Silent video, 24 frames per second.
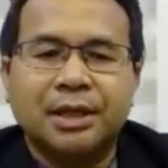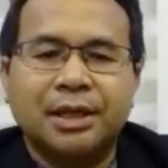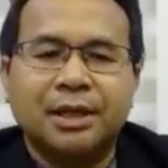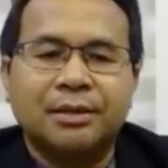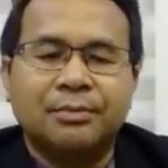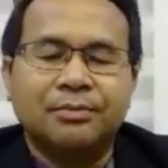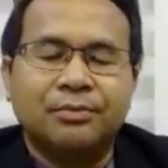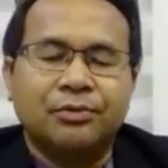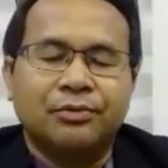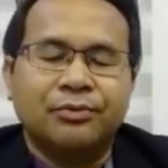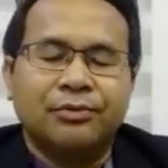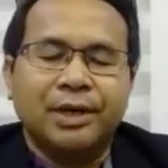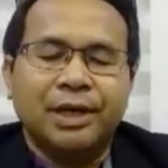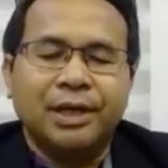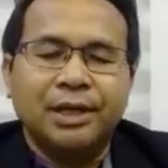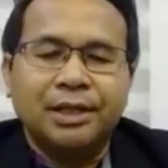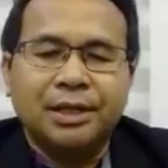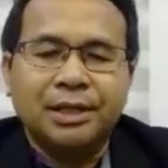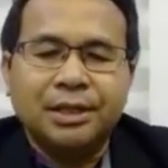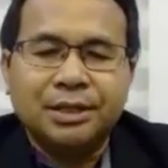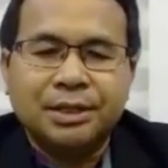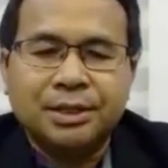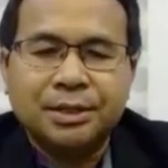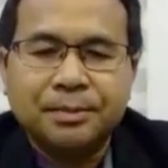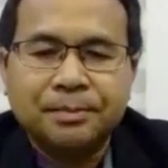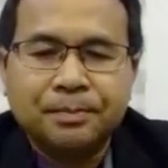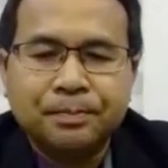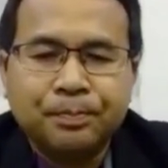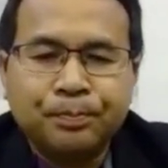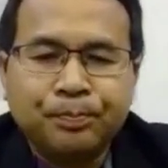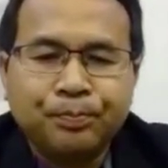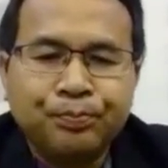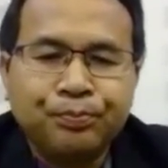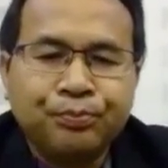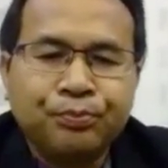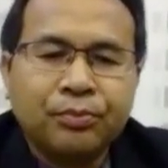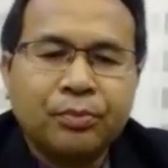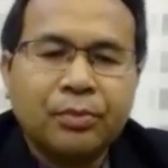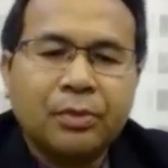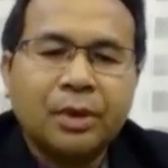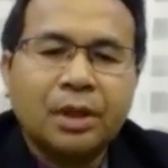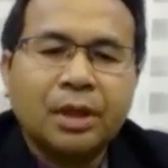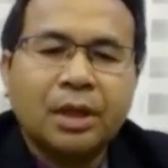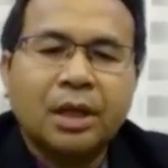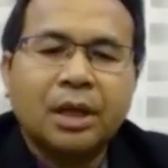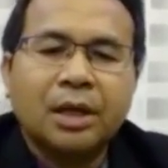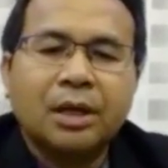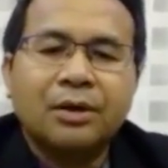and providers
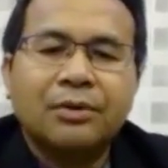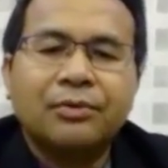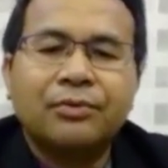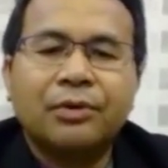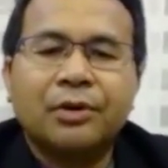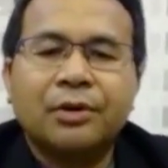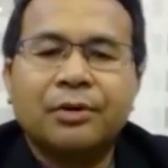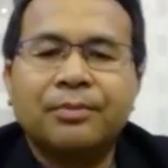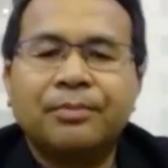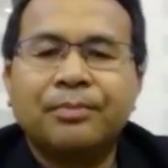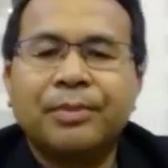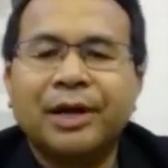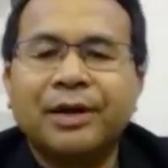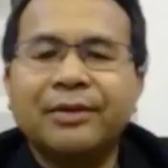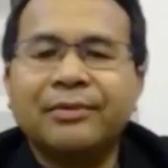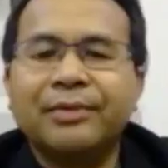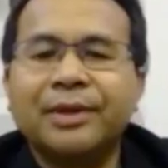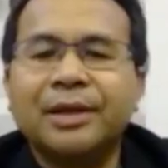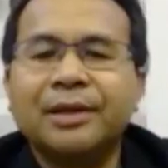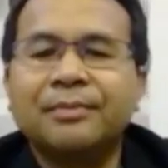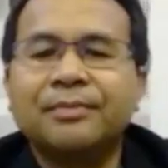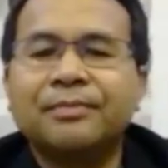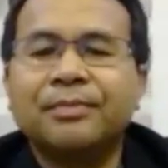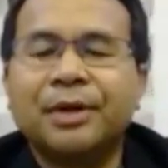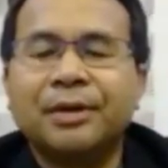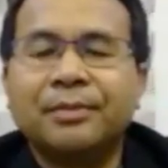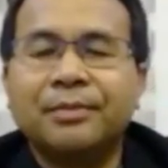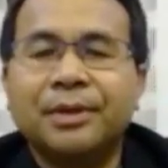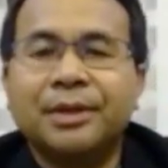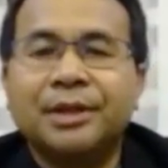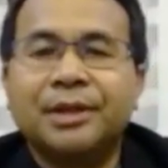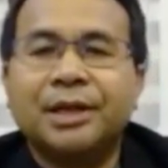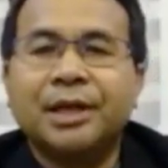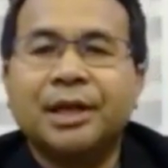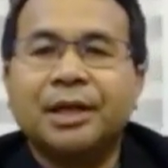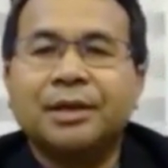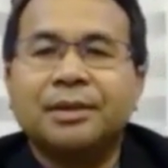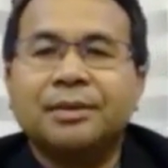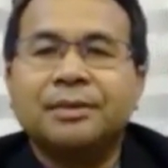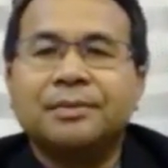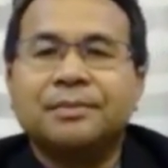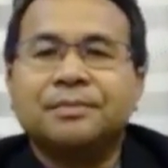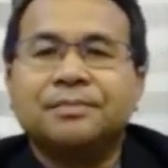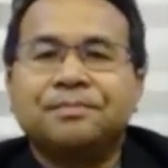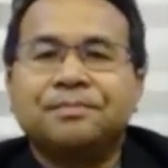for private primary care.